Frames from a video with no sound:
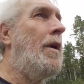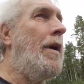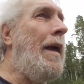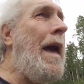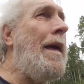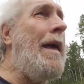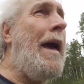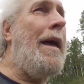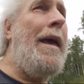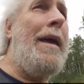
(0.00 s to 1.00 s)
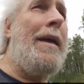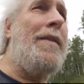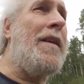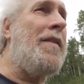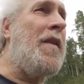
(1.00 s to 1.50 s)
Yeah, and
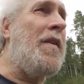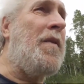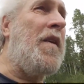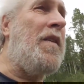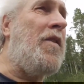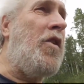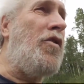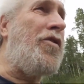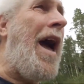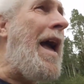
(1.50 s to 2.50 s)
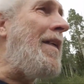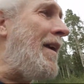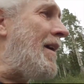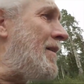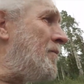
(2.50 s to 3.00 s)
the you tie
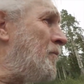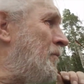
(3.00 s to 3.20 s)
in